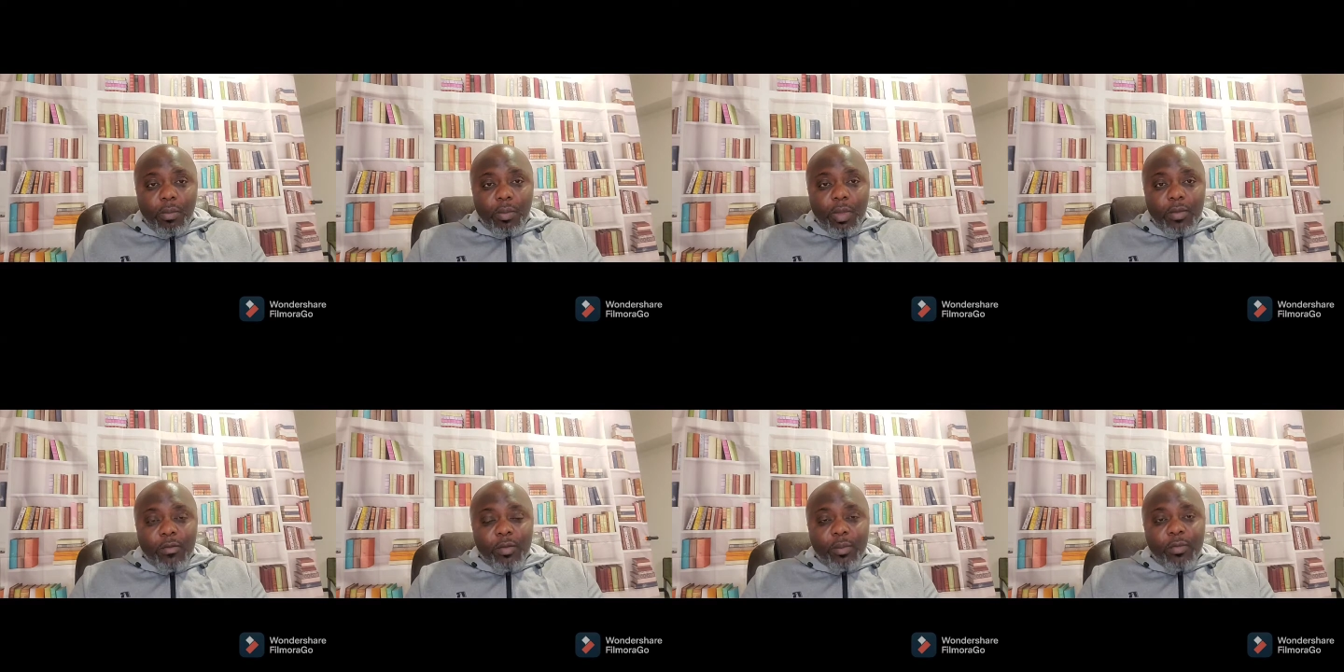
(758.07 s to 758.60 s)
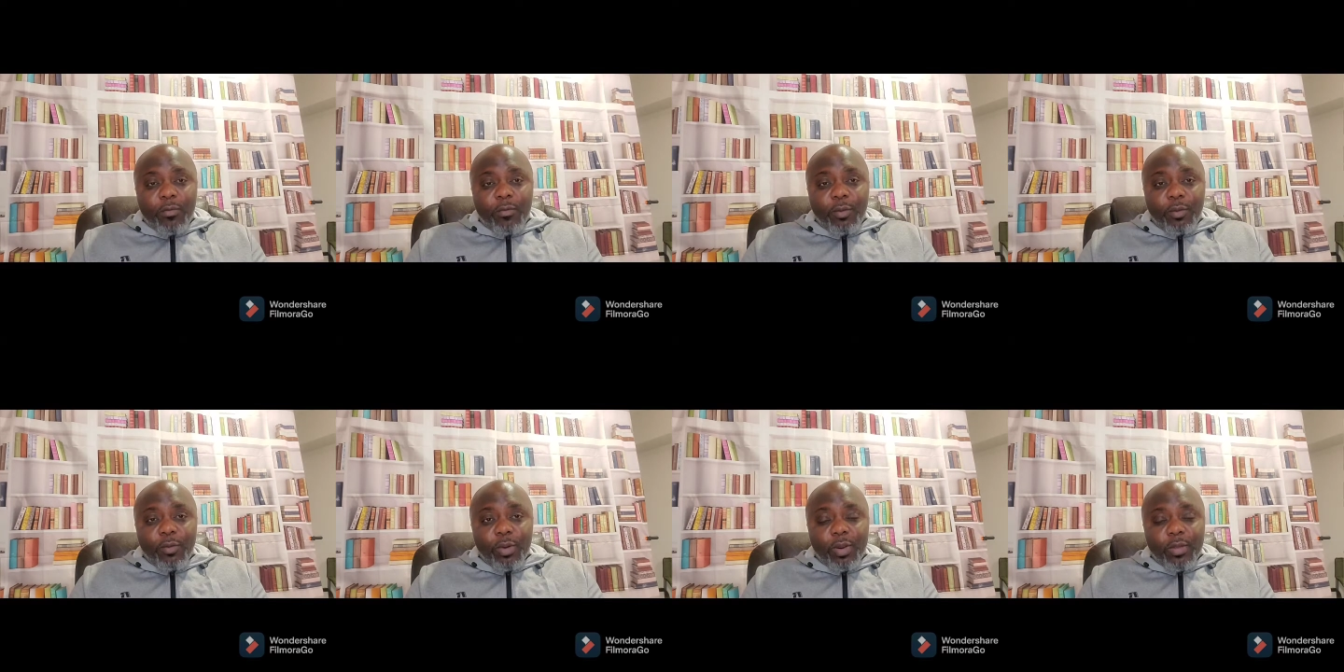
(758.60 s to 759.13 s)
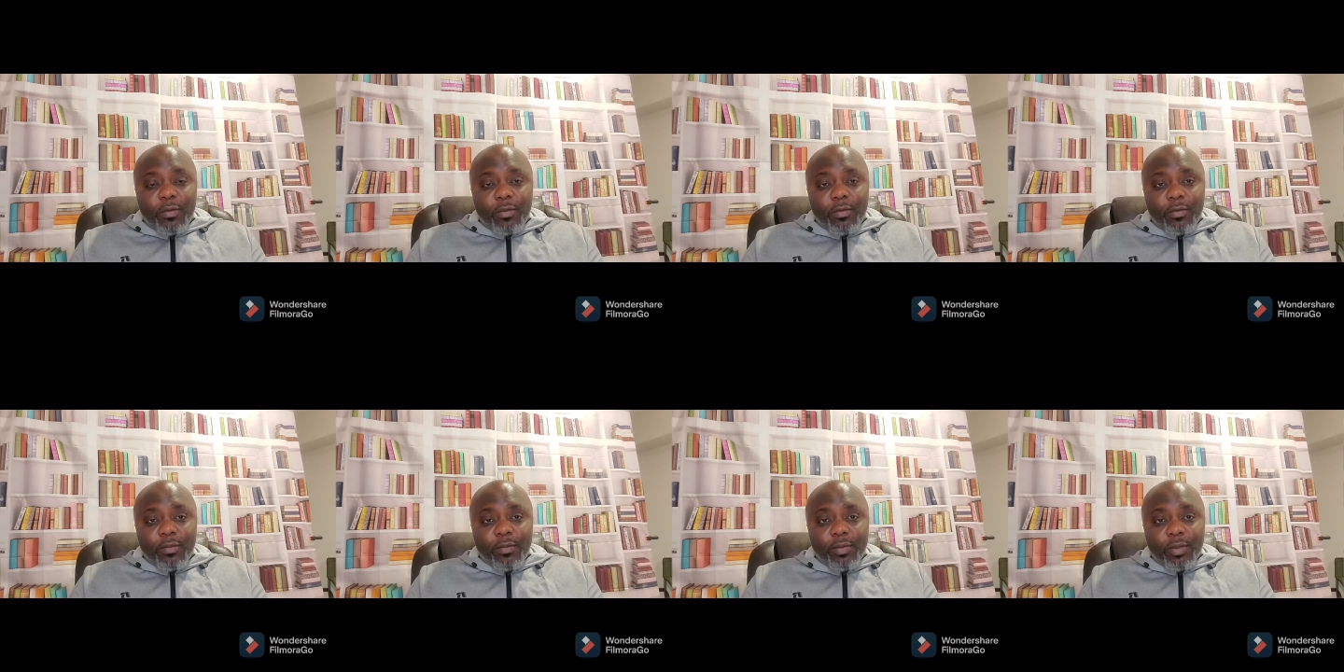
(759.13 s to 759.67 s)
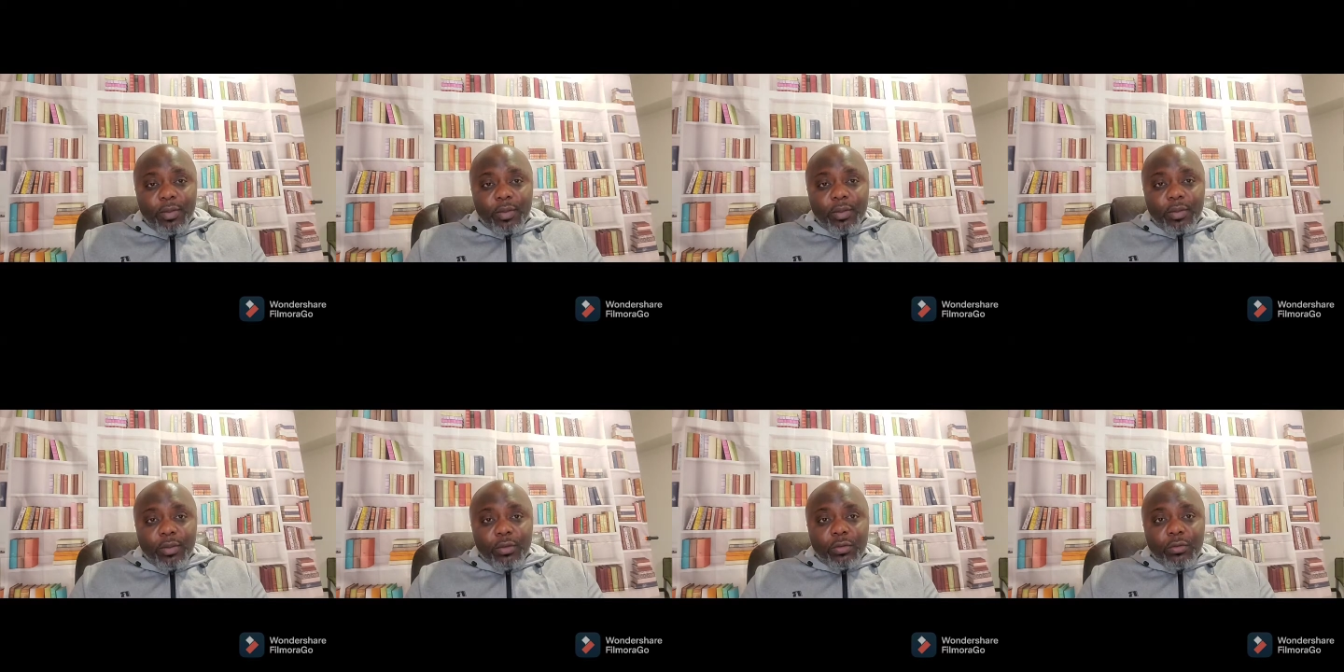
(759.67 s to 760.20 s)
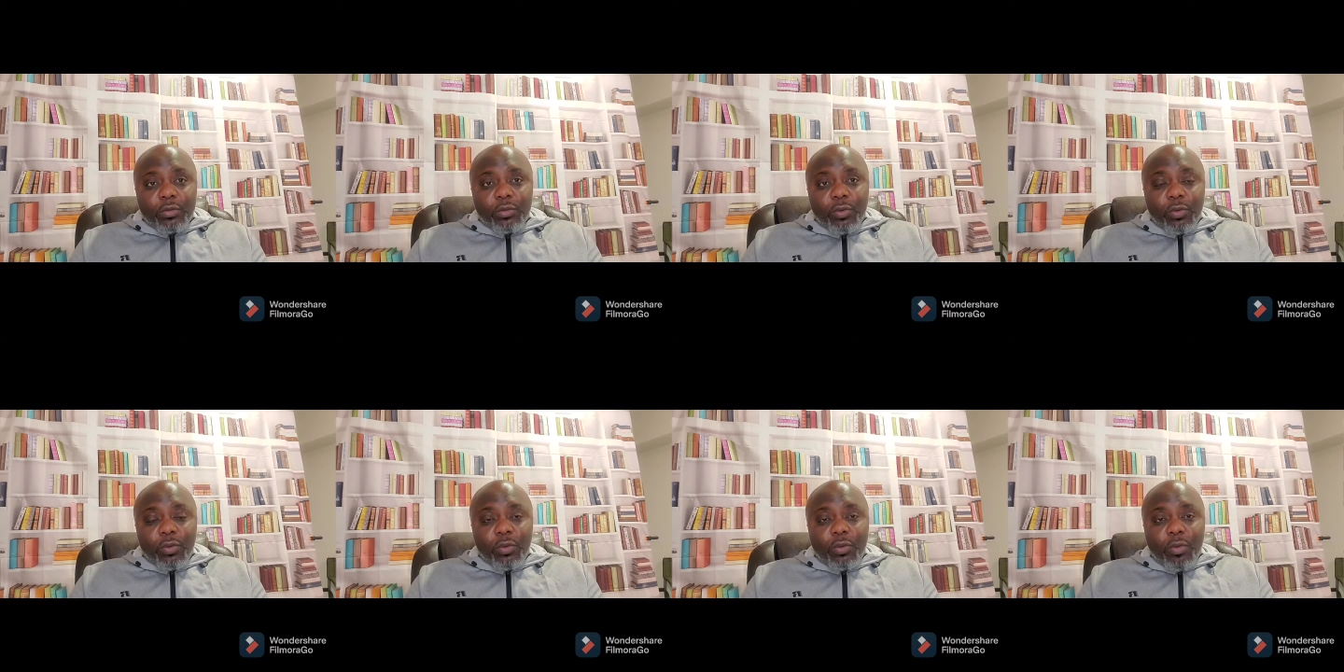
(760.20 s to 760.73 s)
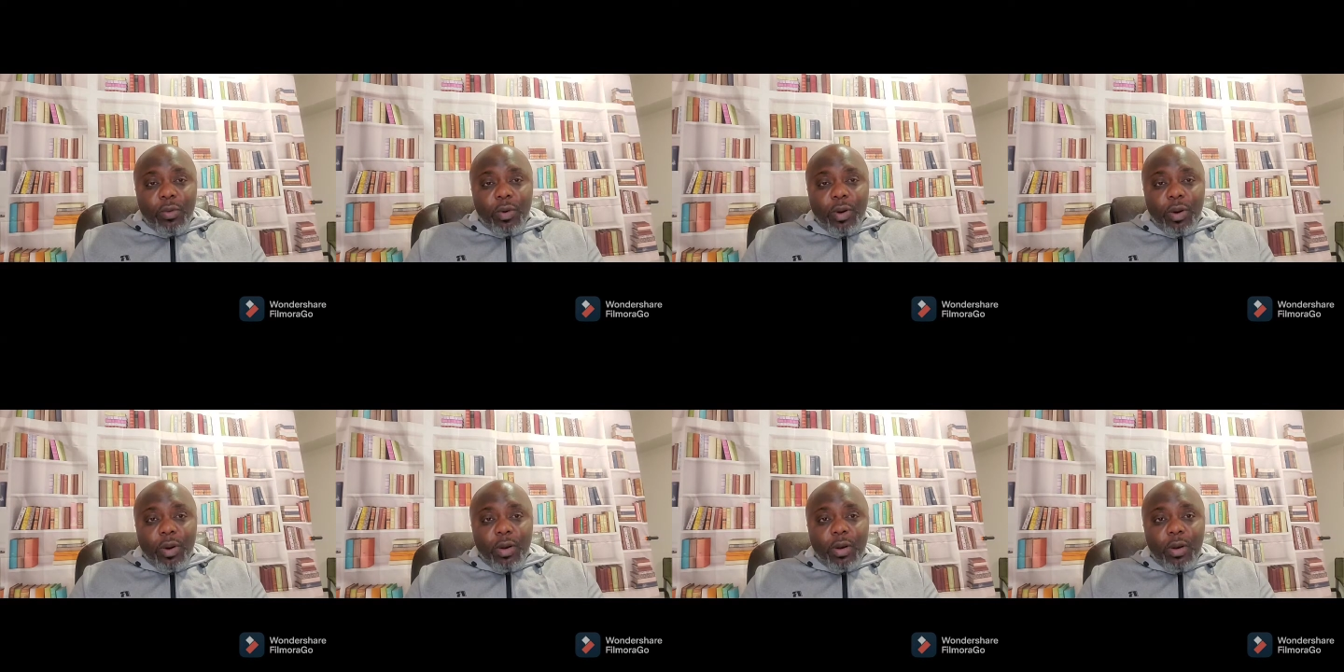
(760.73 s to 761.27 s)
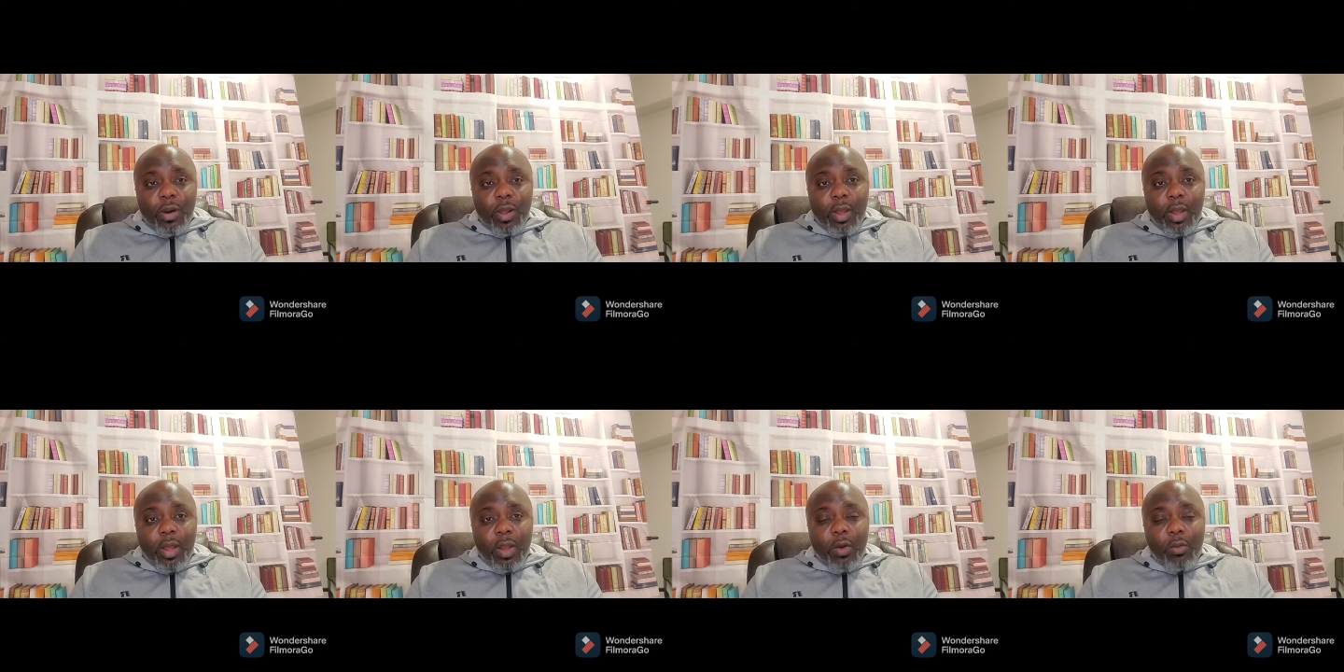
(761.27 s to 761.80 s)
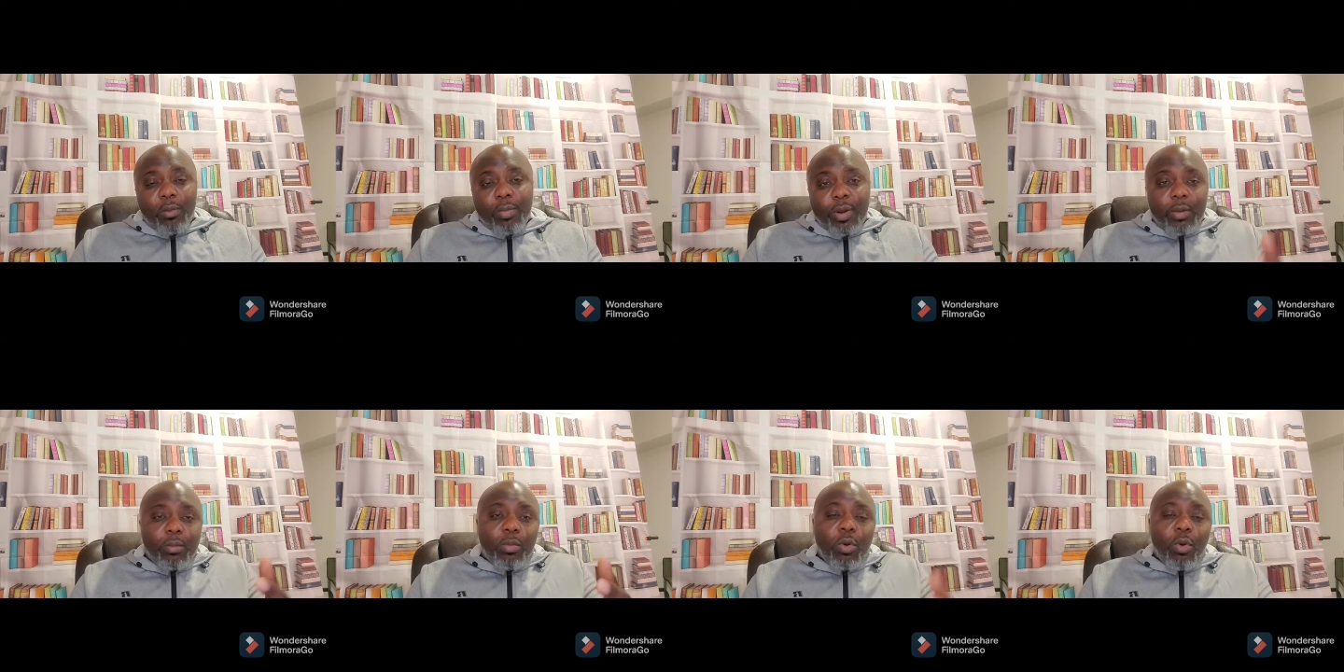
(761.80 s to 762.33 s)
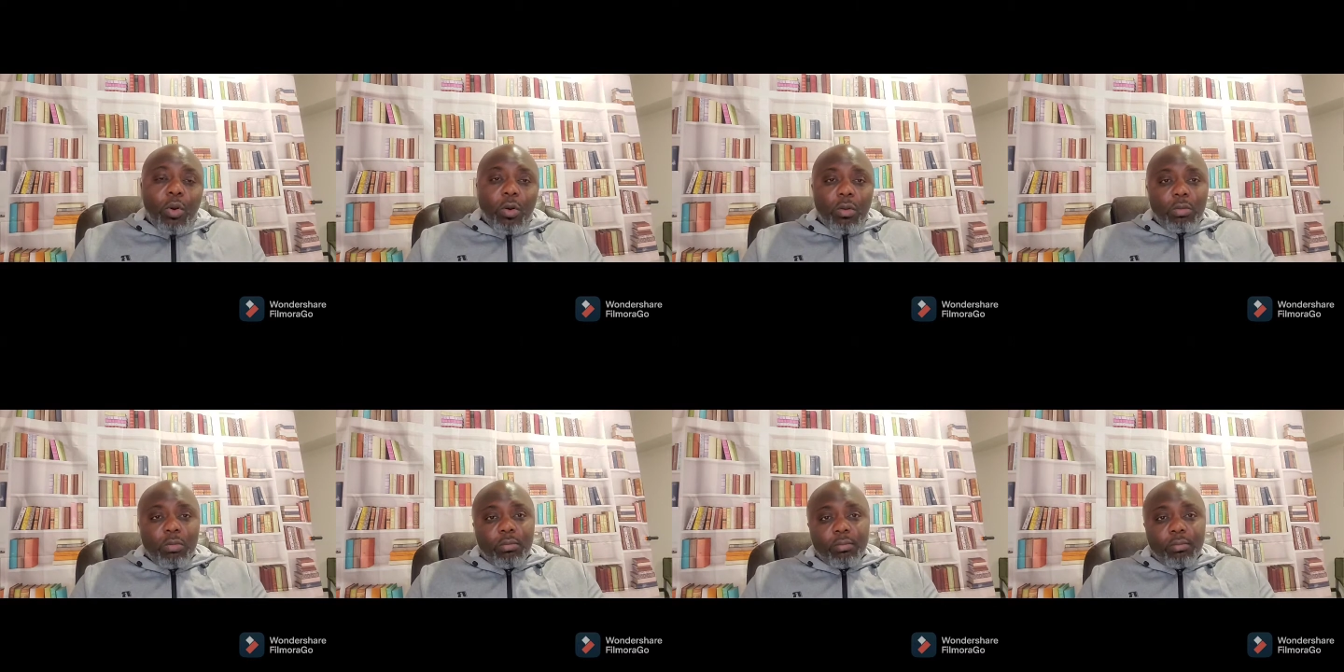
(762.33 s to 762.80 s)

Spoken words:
Even before you leave. So I'll bring more